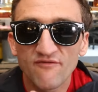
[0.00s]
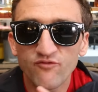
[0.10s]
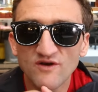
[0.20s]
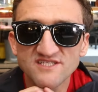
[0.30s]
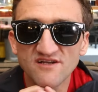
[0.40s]

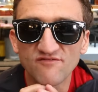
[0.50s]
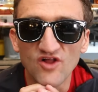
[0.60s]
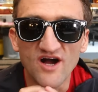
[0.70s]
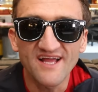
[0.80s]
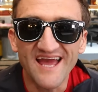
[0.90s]
Before I started
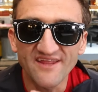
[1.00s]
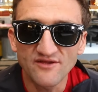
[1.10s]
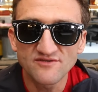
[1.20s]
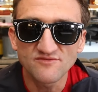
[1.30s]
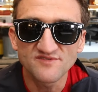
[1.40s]
vlogging, I had a
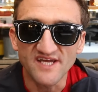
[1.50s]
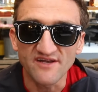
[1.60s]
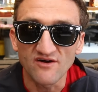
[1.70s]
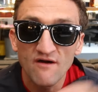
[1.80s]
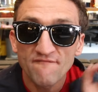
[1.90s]
YouTube
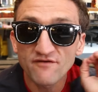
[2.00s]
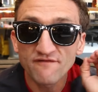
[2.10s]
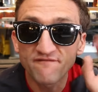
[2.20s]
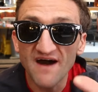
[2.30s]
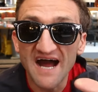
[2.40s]
channel
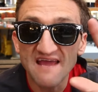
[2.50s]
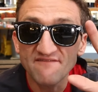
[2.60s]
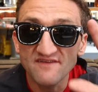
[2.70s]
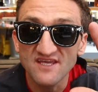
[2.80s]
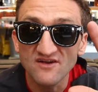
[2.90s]
for
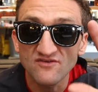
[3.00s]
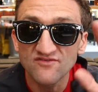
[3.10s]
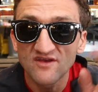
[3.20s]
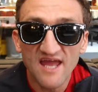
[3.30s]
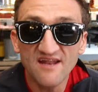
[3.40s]
5
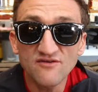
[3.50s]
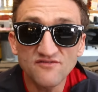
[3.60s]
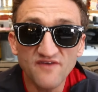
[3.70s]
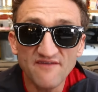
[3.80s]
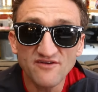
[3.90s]
years. And in
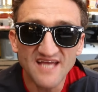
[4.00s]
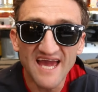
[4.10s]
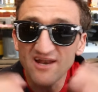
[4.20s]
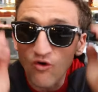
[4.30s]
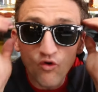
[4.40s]
those 5 years,
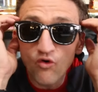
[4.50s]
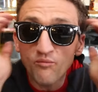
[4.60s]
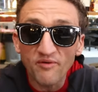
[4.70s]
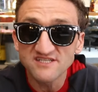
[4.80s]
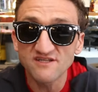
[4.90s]
I had a
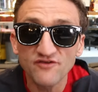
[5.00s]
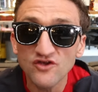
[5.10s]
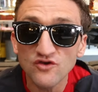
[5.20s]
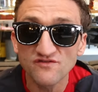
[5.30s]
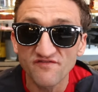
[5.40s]
whole bunch of
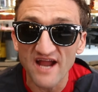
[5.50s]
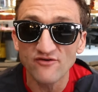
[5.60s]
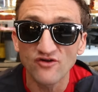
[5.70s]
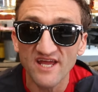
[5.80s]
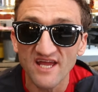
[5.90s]
huge
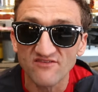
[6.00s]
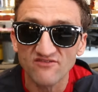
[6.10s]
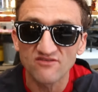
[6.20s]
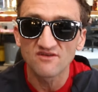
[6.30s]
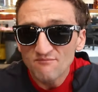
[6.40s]
viral
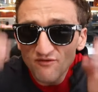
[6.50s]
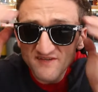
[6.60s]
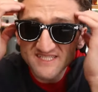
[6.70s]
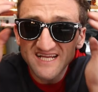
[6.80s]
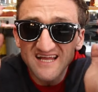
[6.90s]
hits.
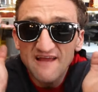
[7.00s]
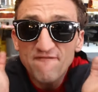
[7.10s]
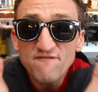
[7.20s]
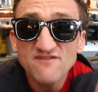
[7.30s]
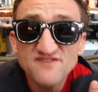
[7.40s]
Movies that got
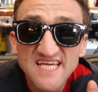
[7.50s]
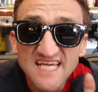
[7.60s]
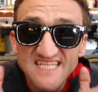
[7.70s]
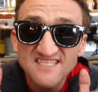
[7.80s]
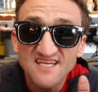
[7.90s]
like
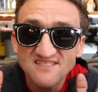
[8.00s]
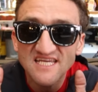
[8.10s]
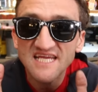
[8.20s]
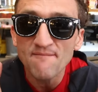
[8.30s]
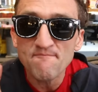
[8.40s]
15,
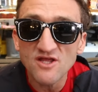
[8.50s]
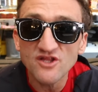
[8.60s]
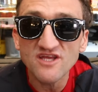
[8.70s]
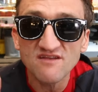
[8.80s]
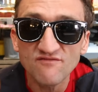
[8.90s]
16
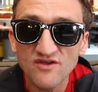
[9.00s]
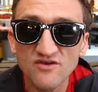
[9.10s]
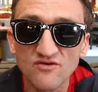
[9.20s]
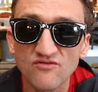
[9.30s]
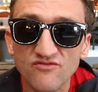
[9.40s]
million
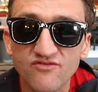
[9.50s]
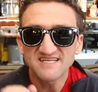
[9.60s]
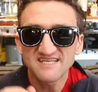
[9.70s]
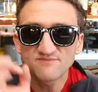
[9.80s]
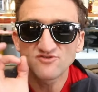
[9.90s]
views.
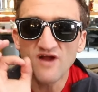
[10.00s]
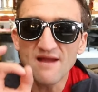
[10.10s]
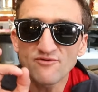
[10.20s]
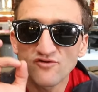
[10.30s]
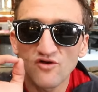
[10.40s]
But my
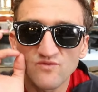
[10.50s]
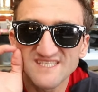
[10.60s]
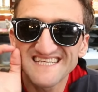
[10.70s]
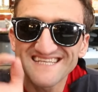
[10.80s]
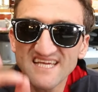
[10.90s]
subscriber growth
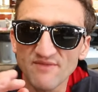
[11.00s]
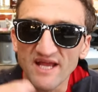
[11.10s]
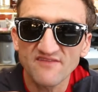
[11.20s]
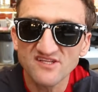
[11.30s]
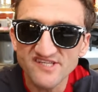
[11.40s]
was
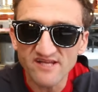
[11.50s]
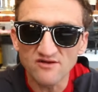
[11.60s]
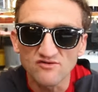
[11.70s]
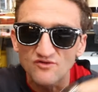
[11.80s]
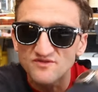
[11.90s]
anemic. The
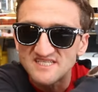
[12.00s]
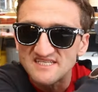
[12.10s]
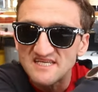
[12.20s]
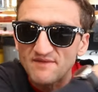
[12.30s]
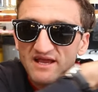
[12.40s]
channel growth was
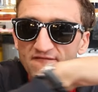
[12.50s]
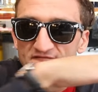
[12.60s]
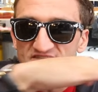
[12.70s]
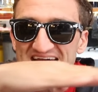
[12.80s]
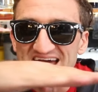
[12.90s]
anemic,
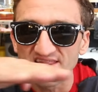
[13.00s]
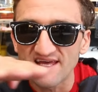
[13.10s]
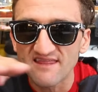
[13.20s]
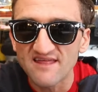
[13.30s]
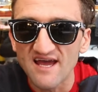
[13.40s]
flat
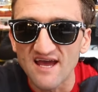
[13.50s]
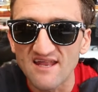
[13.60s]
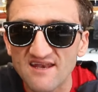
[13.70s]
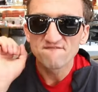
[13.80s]
like that.